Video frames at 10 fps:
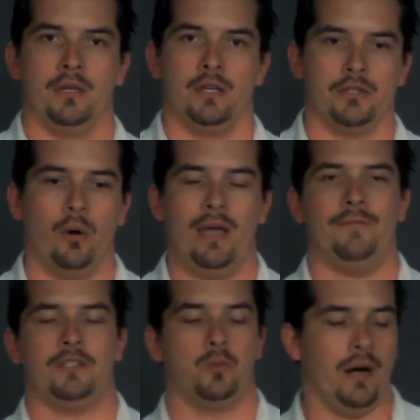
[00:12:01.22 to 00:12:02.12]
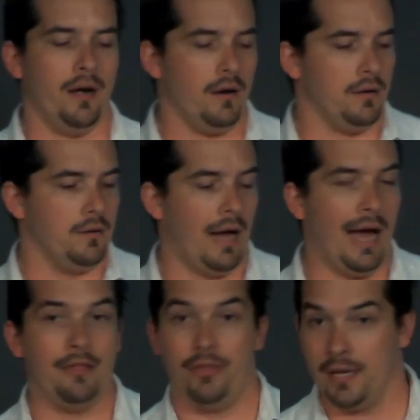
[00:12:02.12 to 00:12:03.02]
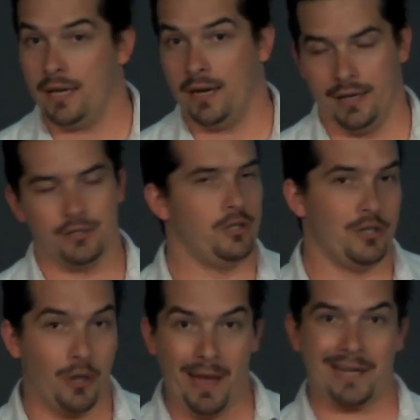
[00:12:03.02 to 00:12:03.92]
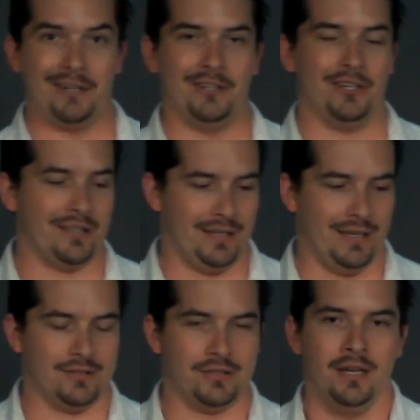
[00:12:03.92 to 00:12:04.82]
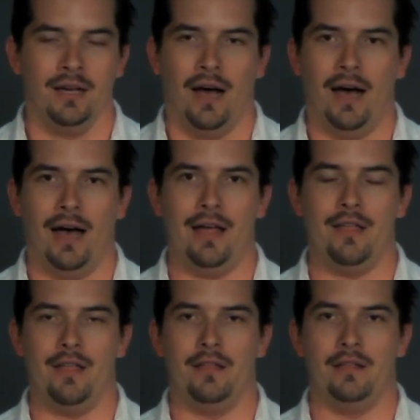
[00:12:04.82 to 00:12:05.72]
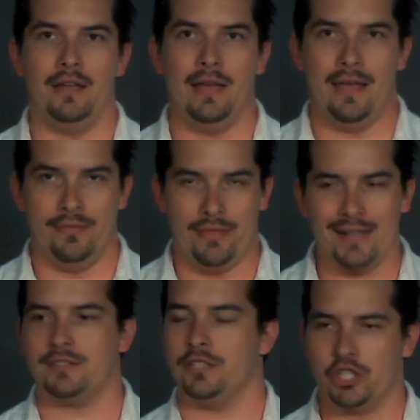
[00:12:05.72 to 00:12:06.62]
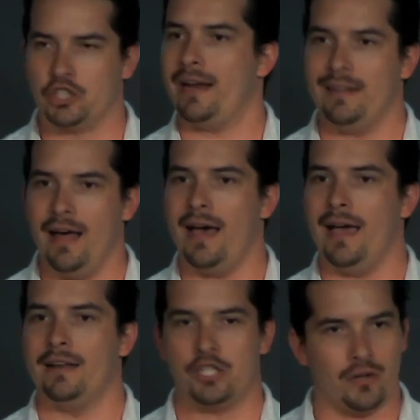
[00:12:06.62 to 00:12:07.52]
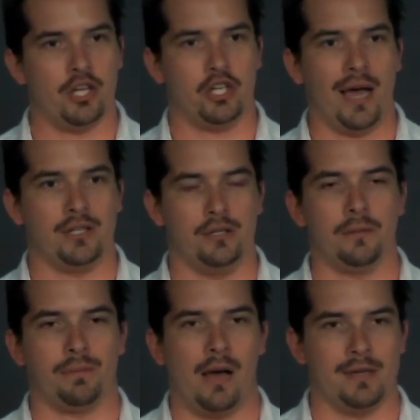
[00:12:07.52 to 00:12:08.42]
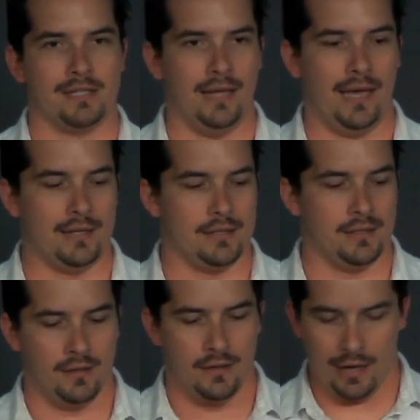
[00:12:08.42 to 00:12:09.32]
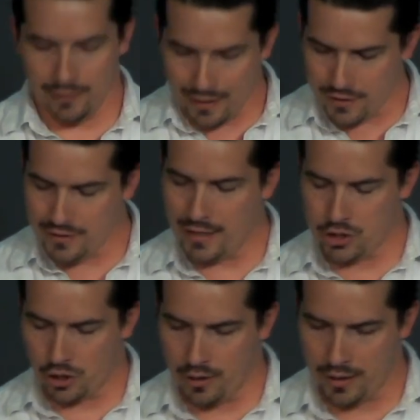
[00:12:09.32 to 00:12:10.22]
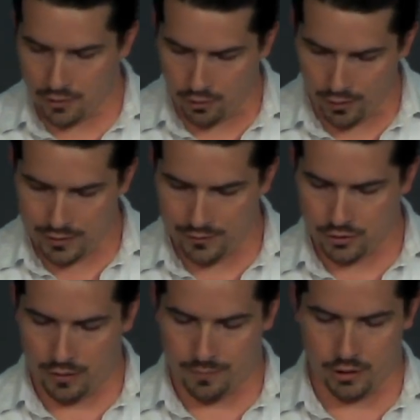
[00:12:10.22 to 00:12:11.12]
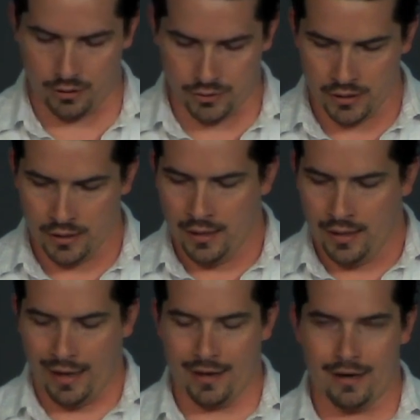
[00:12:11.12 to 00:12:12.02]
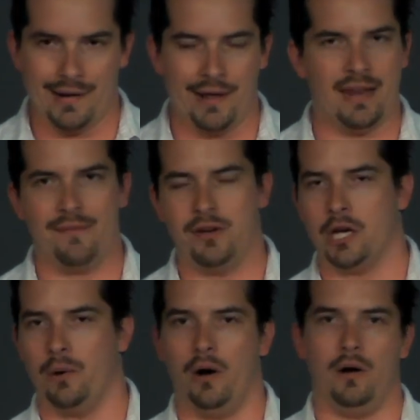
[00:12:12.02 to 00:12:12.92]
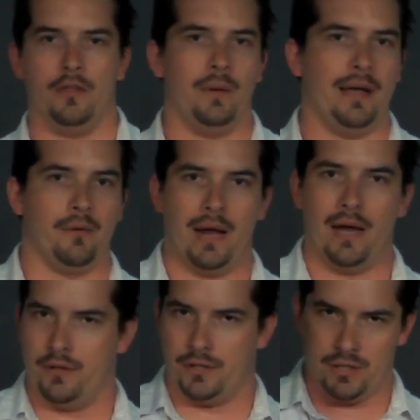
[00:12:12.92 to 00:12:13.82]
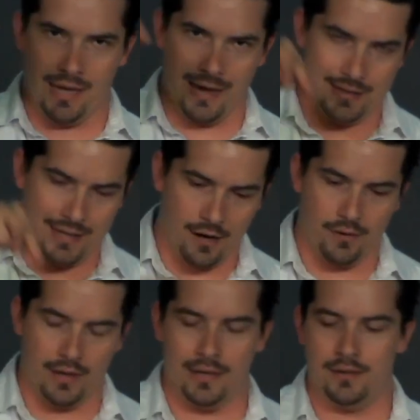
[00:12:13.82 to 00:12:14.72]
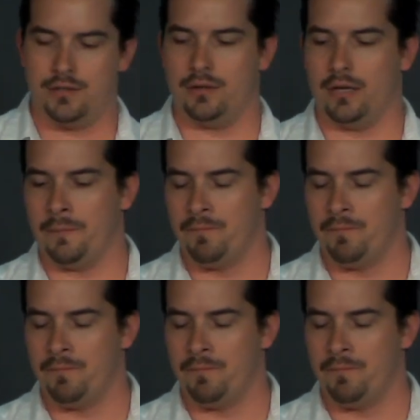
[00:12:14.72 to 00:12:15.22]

So if it's where I think it is, and you can go back and look at this, that's the straight line, a straight shot to the Promised Land. An 11-day journey according to the Scriptures. And rather than having to go all the way around the sea and down into the